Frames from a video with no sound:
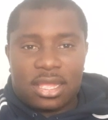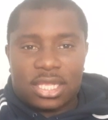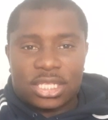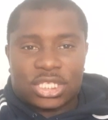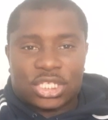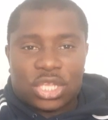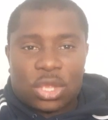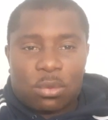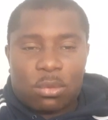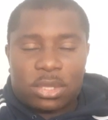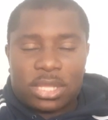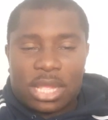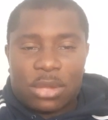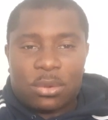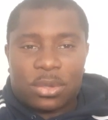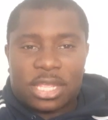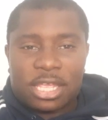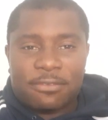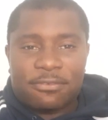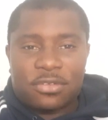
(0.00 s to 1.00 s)
someone that
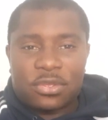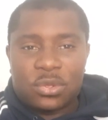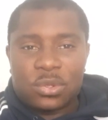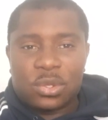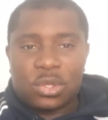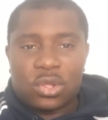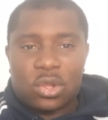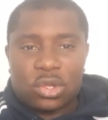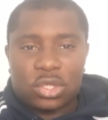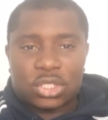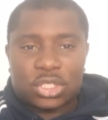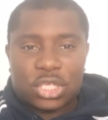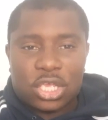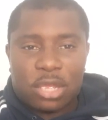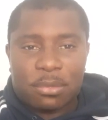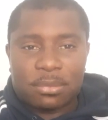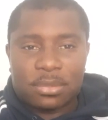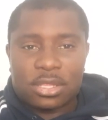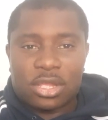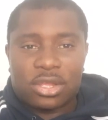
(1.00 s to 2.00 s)
will give you
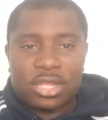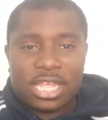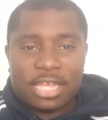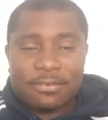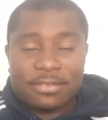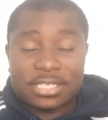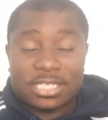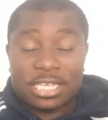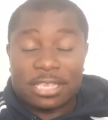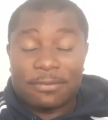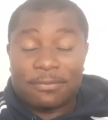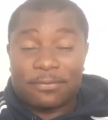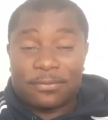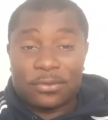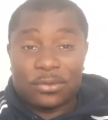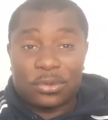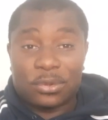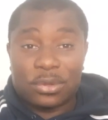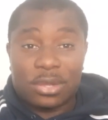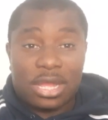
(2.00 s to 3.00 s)
long-term longevity
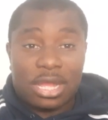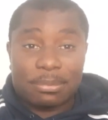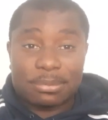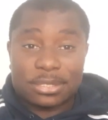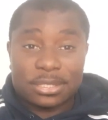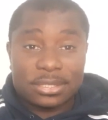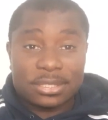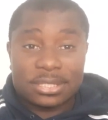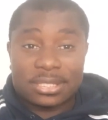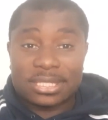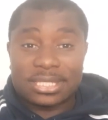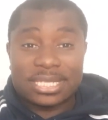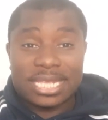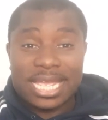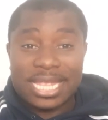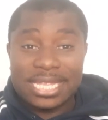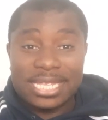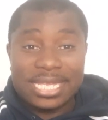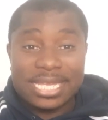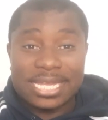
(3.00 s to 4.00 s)
for up to
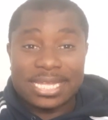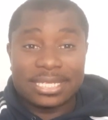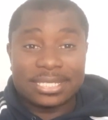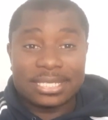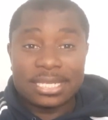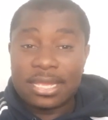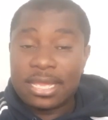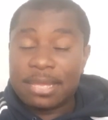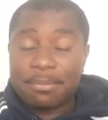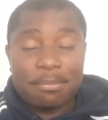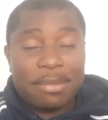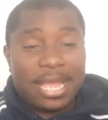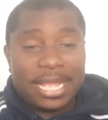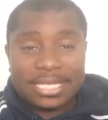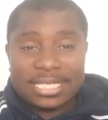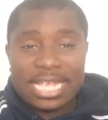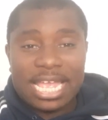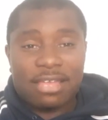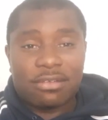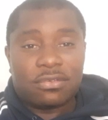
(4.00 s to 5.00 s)
10 years,
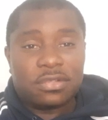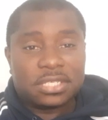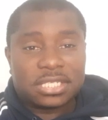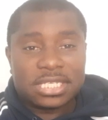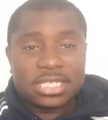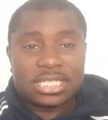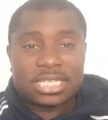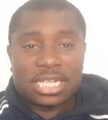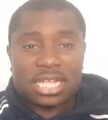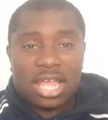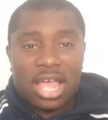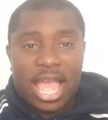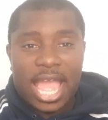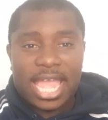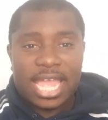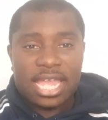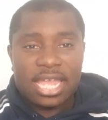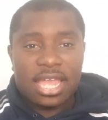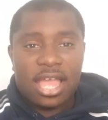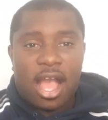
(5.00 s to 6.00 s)
Max Aarons is the
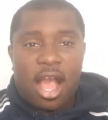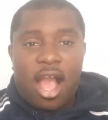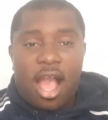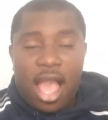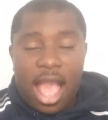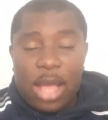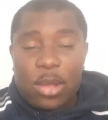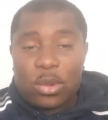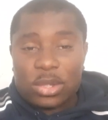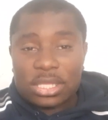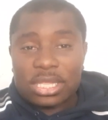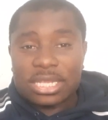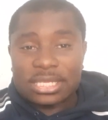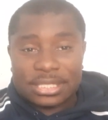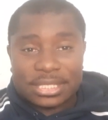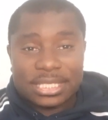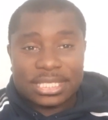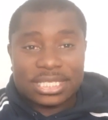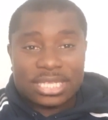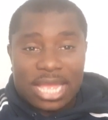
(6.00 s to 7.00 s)
guy. I want
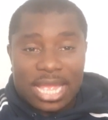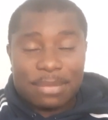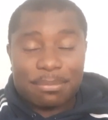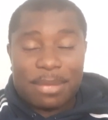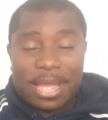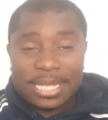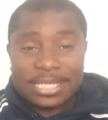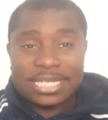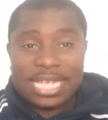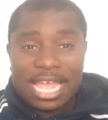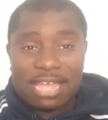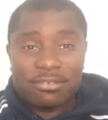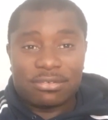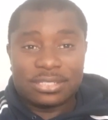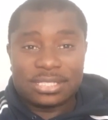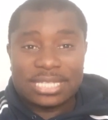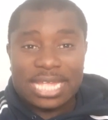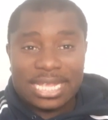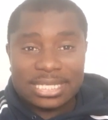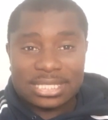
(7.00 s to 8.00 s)
us to sign Max
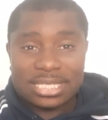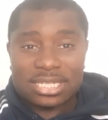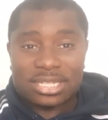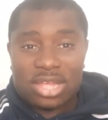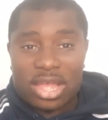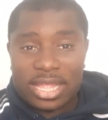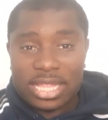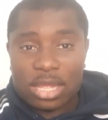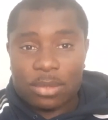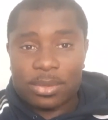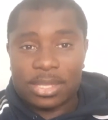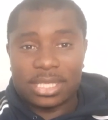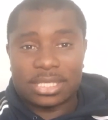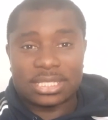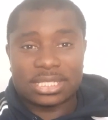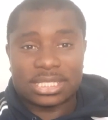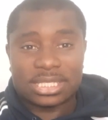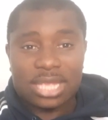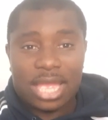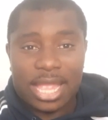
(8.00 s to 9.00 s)
Aarons. That's the guy that we need
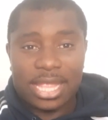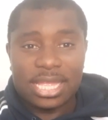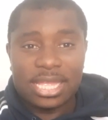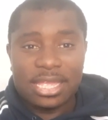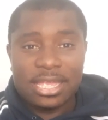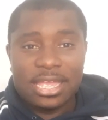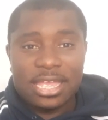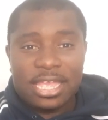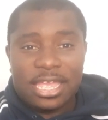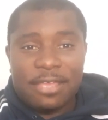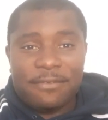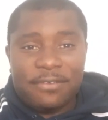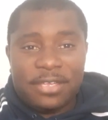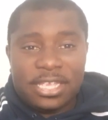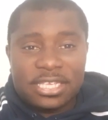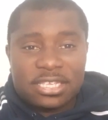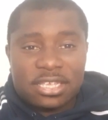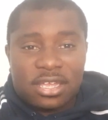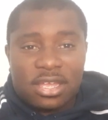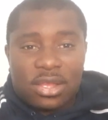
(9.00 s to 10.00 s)
to sign. If
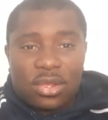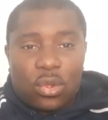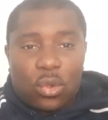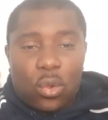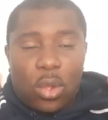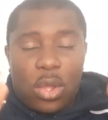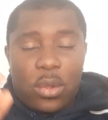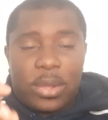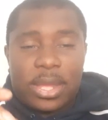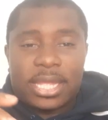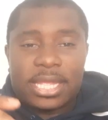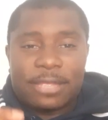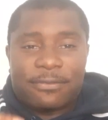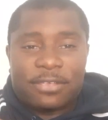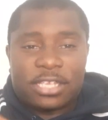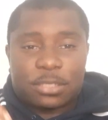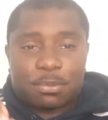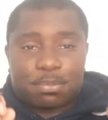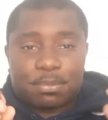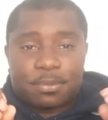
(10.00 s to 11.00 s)

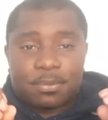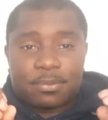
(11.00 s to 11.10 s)
he's